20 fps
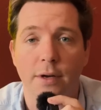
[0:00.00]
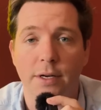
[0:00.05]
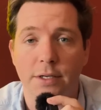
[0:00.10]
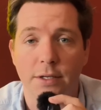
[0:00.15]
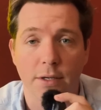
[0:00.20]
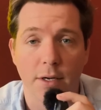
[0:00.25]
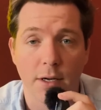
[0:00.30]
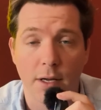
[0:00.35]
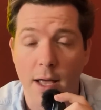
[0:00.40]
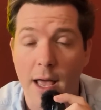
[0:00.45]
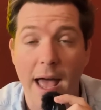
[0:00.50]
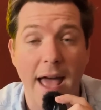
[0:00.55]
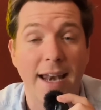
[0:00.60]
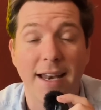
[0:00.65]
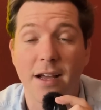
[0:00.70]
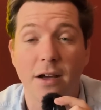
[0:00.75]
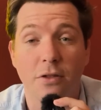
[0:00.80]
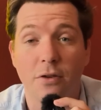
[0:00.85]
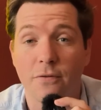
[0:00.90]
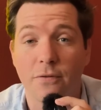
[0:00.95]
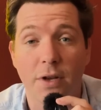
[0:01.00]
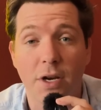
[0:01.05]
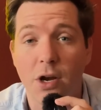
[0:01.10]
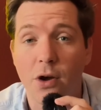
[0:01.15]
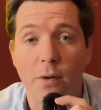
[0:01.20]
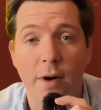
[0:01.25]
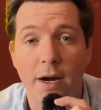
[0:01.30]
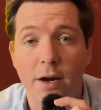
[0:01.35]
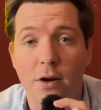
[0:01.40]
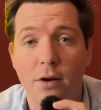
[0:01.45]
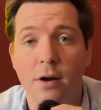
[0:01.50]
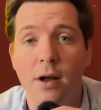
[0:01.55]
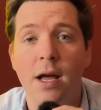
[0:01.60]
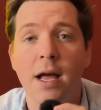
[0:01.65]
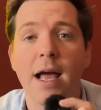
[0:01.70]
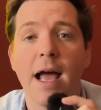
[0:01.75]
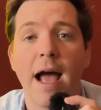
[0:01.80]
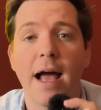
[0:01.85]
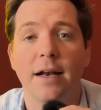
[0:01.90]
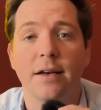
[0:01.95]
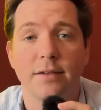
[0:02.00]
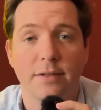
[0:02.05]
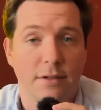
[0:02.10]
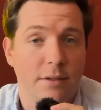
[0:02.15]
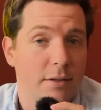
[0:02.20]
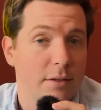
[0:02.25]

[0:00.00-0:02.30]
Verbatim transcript: into any other video editor. And